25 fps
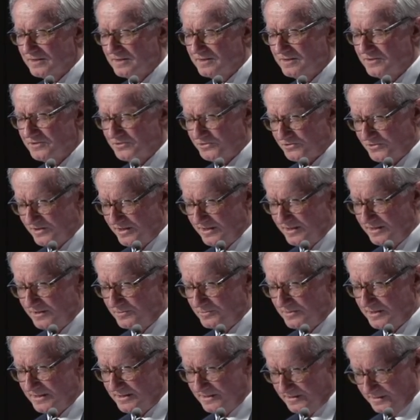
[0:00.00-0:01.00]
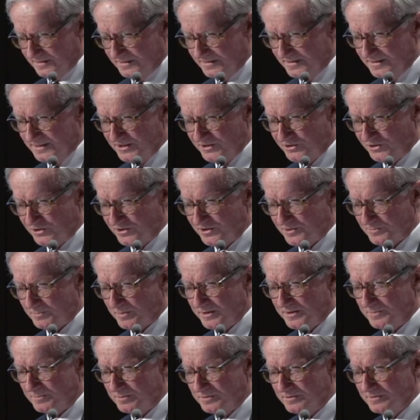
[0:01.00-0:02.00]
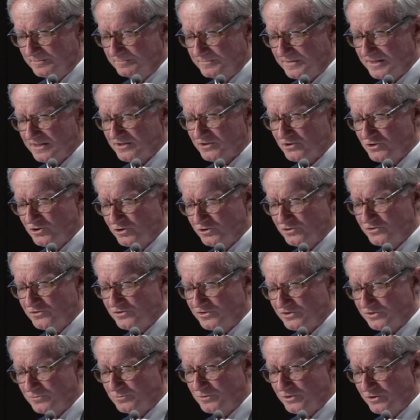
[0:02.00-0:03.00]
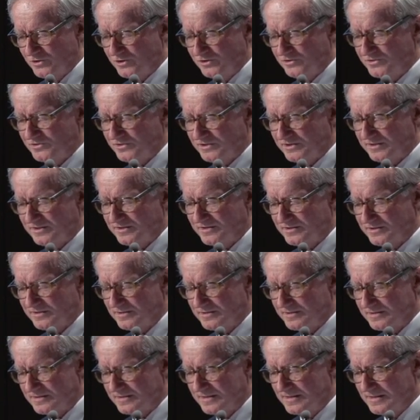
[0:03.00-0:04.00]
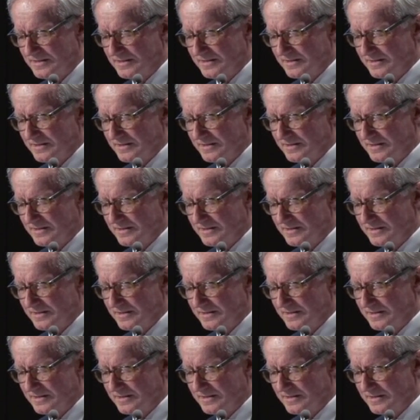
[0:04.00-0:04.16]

An Australia where Indigenous people were non-citizens,